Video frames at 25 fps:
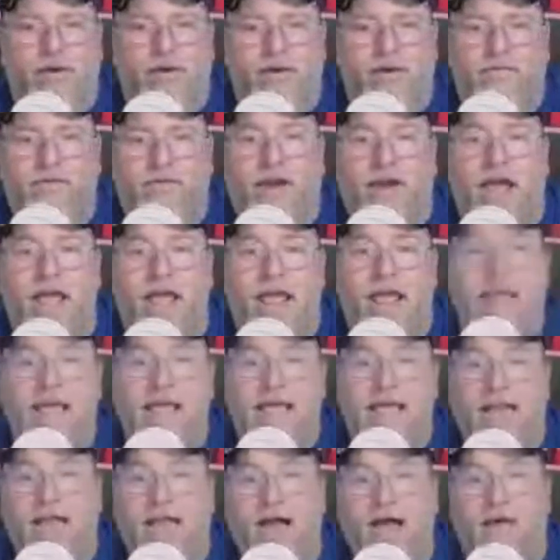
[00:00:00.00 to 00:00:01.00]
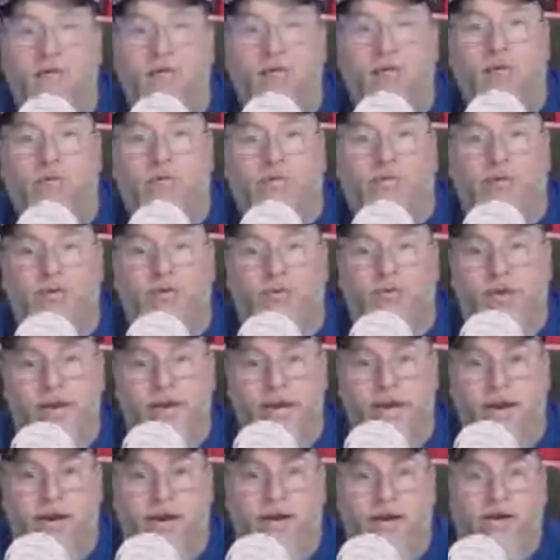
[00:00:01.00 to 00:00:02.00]
in the hell I want to
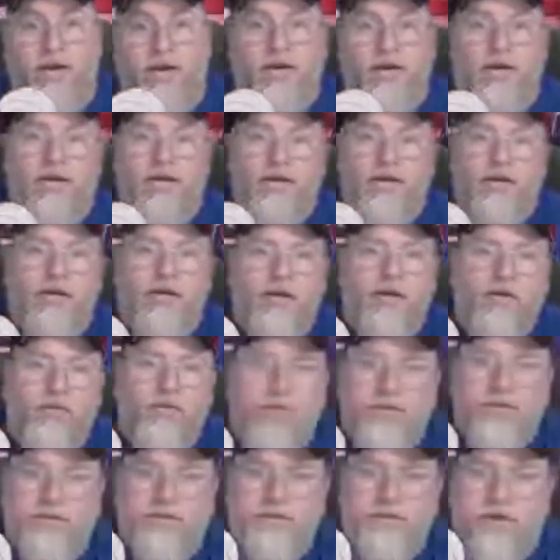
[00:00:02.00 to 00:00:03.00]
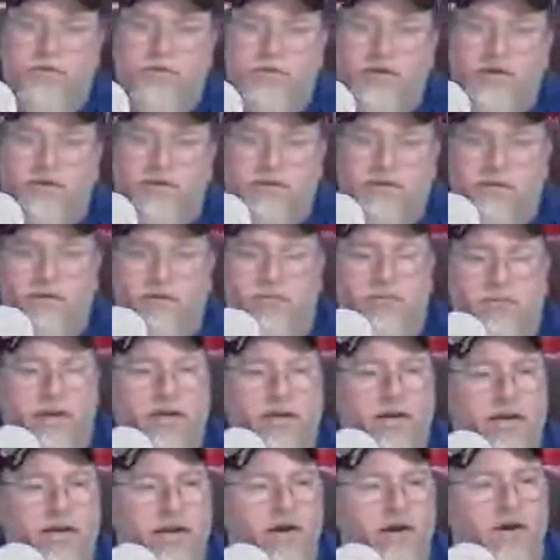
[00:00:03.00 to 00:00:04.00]
here. What's up, Minnesota Maker?
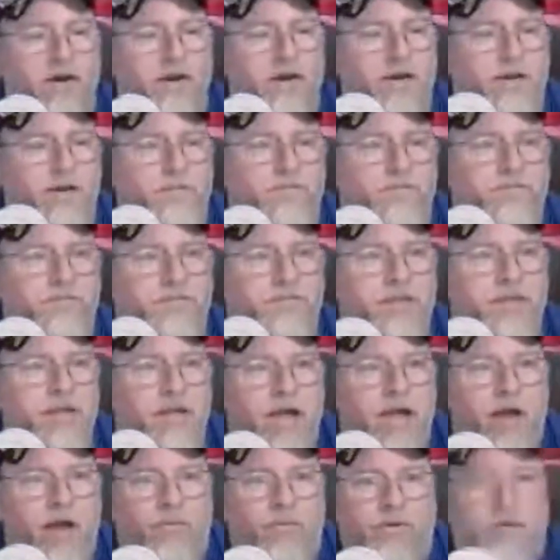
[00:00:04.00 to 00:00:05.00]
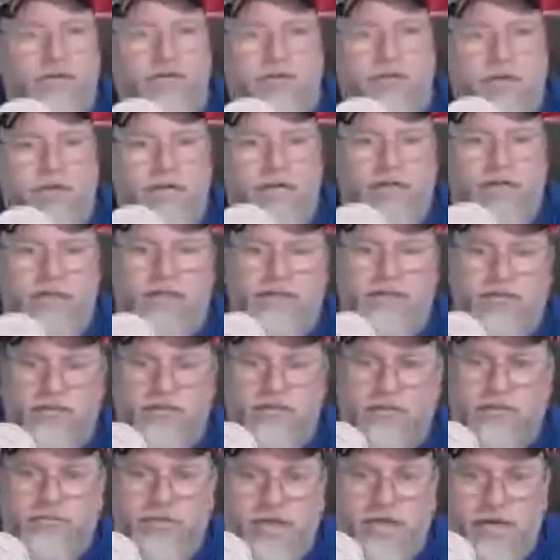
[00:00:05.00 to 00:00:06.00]
How are you? I will tell you that
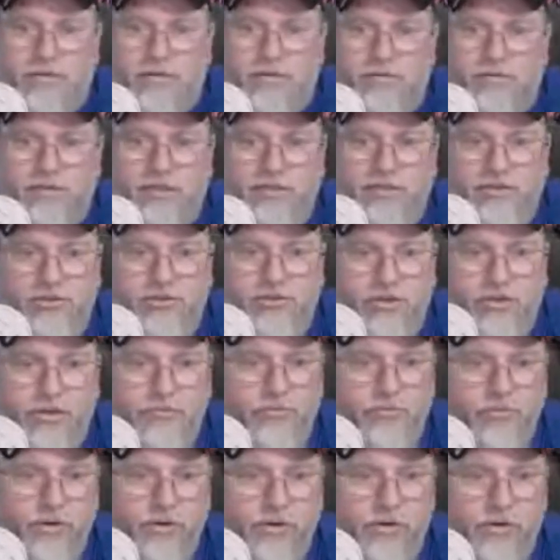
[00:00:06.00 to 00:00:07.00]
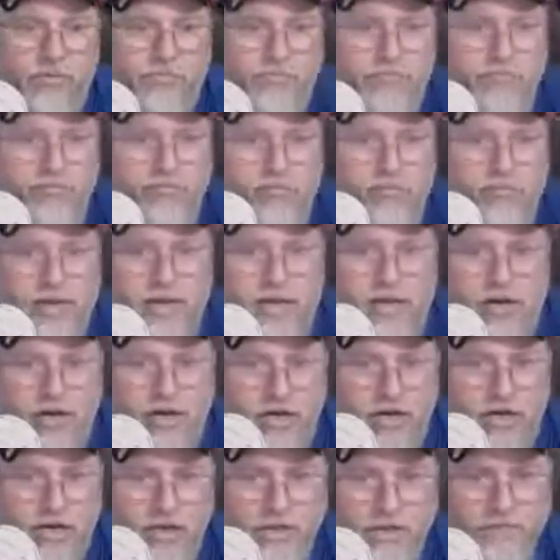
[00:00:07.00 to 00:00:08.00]
sometimes these streams will be
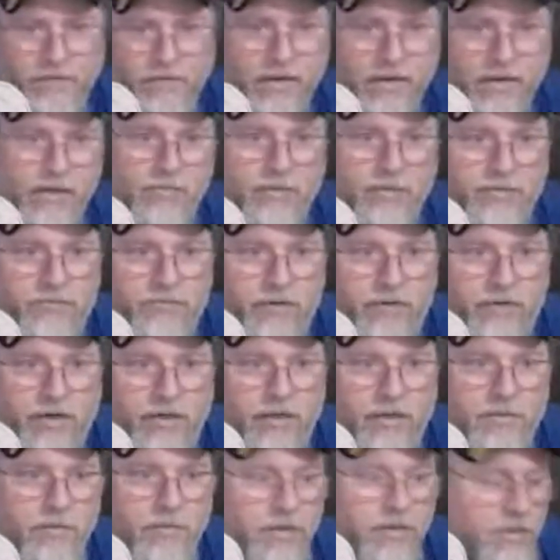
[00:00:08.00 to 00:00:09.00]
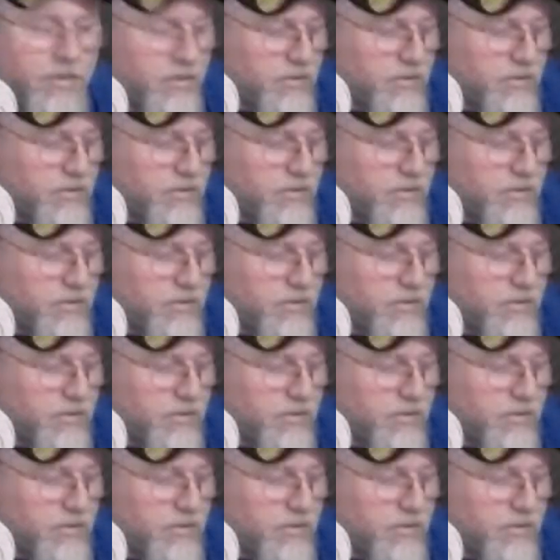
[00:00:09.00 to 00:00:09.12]
unfamily friendly because